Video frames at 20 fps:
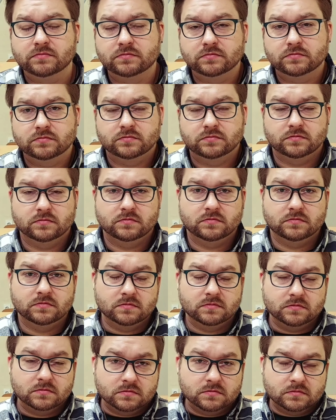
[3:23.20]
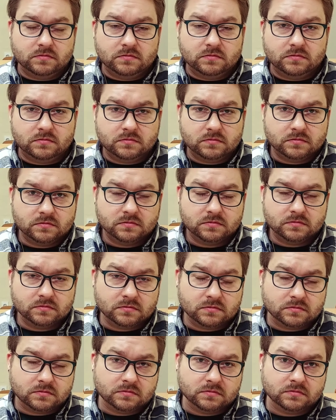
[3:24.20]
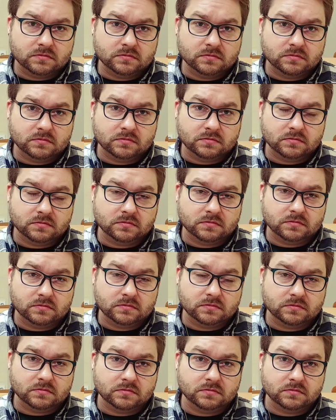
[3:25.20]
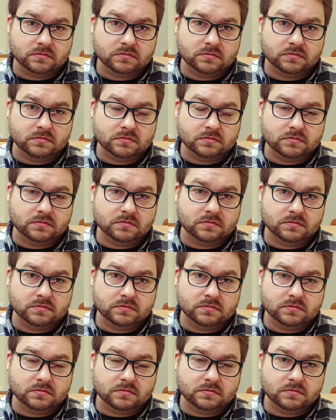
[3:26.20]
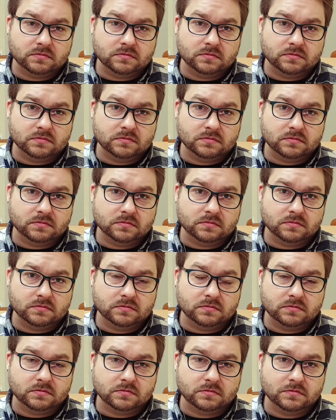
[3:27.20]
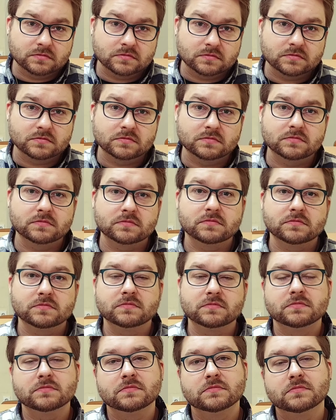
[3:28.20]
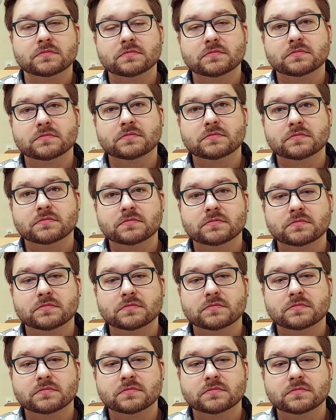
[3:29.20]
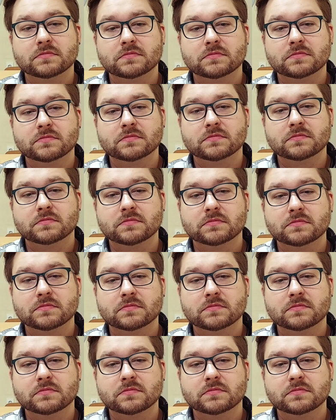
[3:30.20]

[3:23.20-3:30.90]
Nobody speaks.